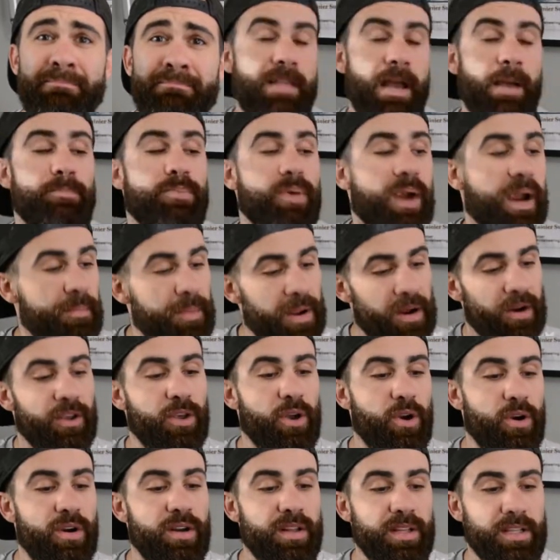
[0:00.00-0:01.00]
I primarily
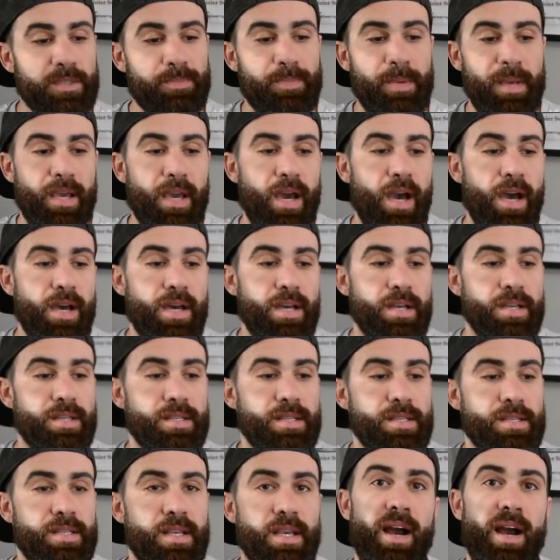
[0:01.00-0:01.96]
ordered this because